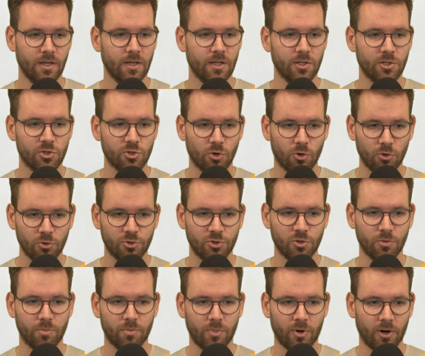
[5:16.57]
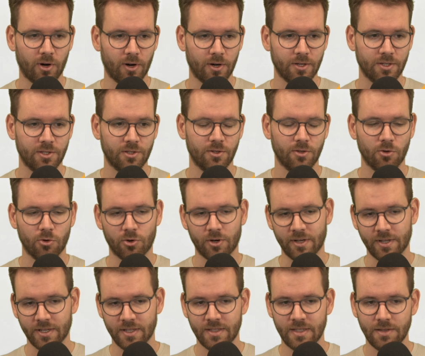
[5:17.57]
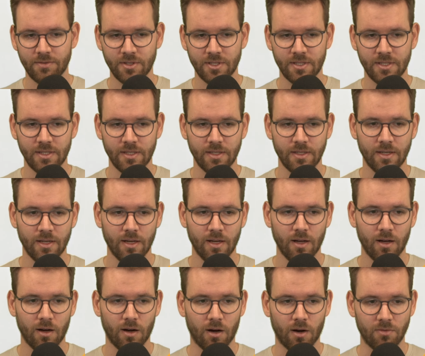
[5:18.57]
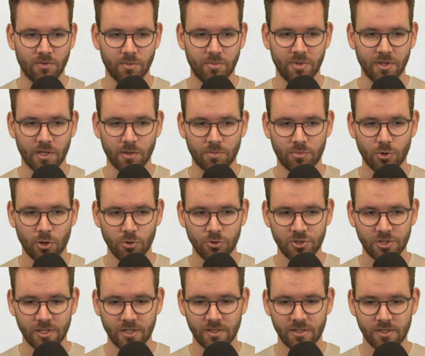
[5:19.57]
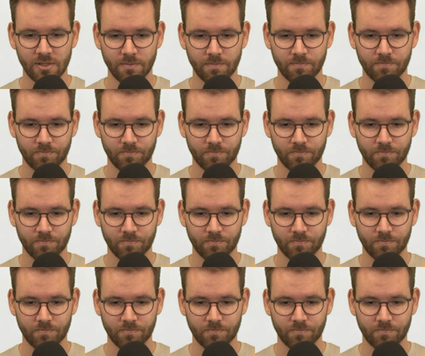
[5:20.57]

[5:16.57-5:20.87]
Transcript: is also part or an activity of a bigger process.